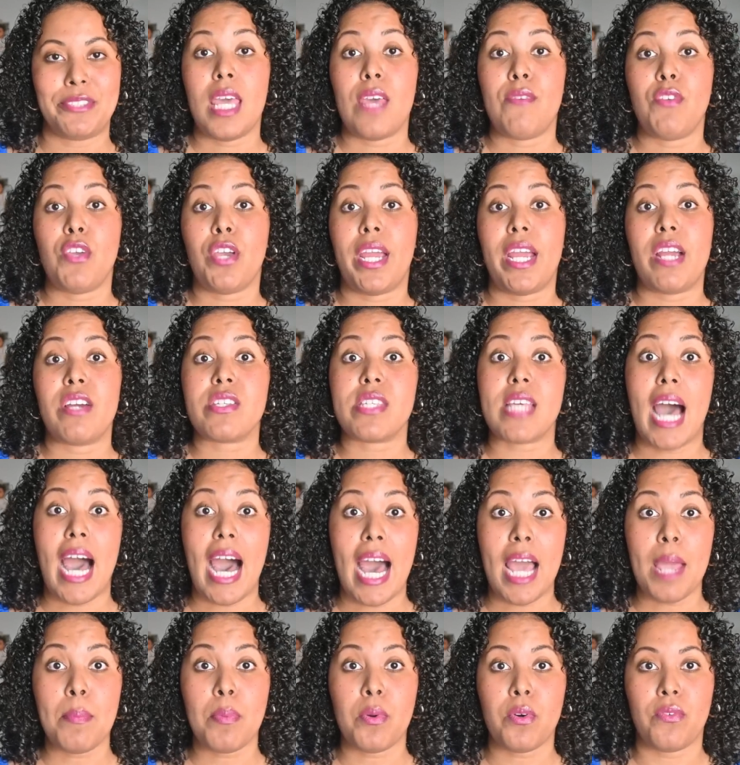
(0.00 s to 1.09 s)
If your hair is
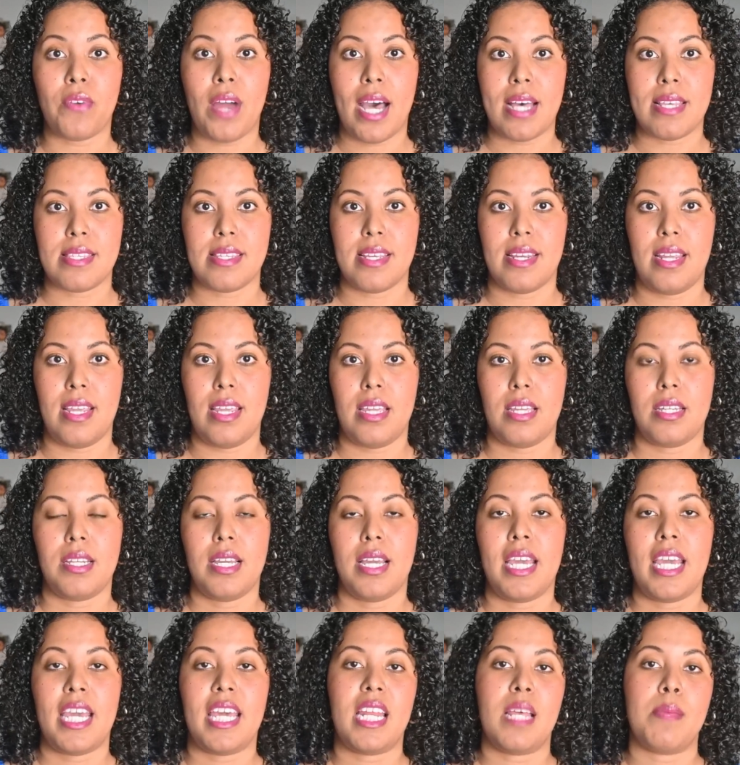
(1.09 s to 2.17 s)
high porosity,
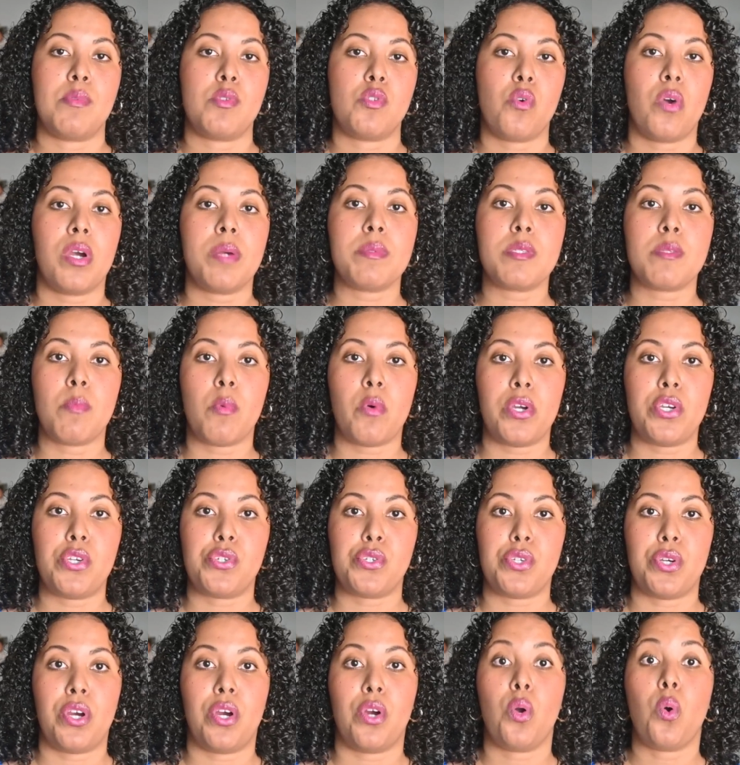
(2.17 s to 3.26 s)
it absorbs
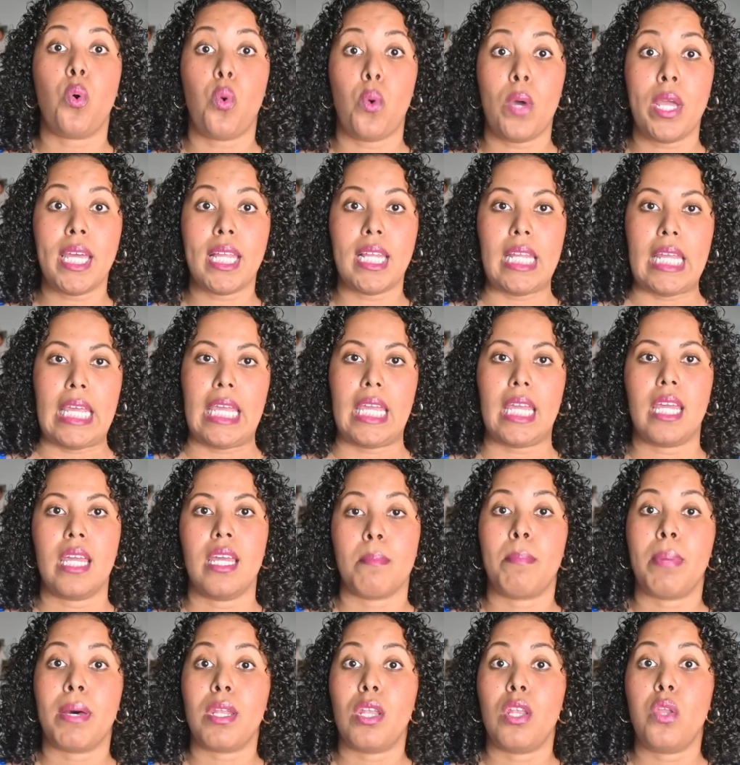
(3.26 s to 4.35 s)
moisture quickly
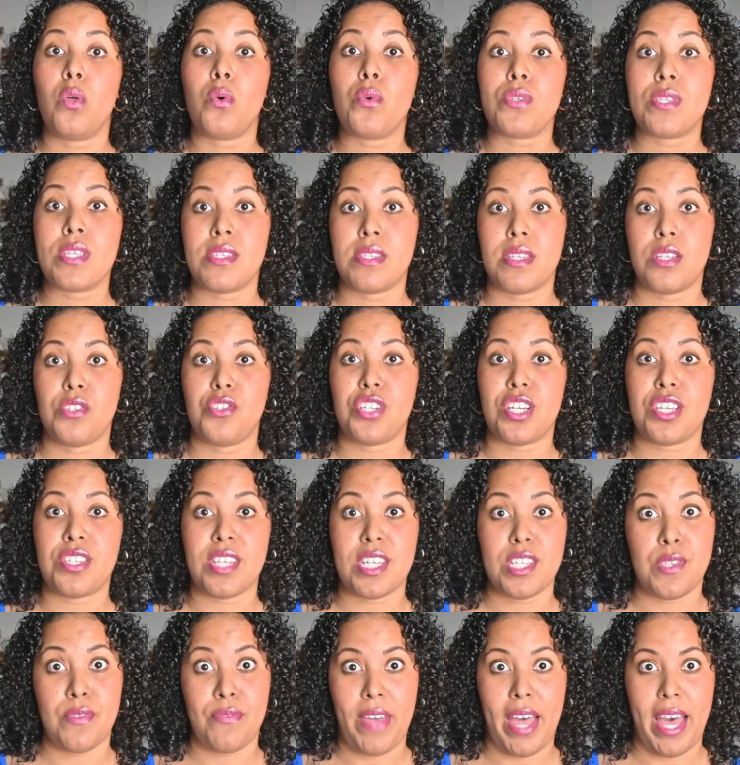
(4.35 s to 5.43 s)
but loses it just
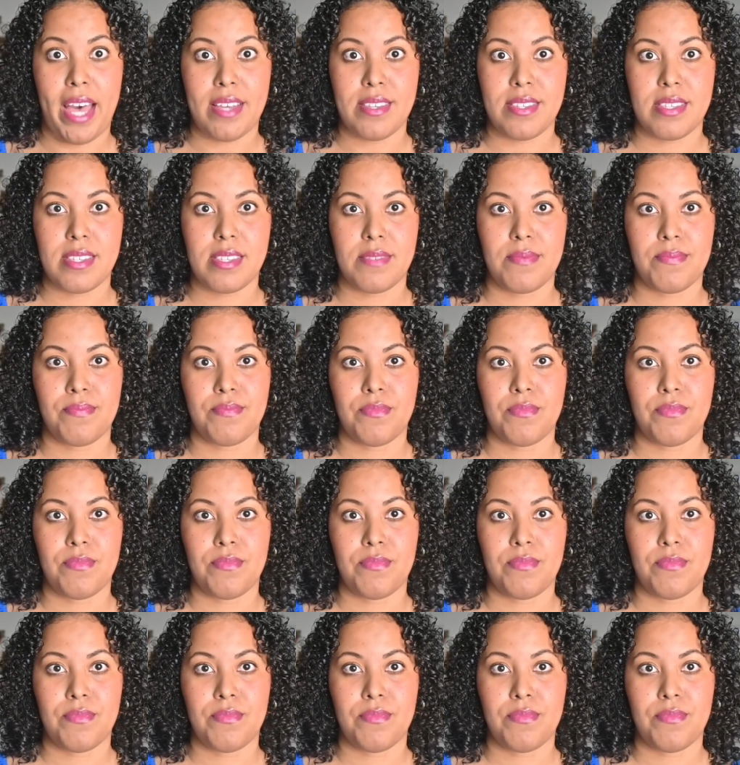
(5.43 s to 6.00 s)
as fast.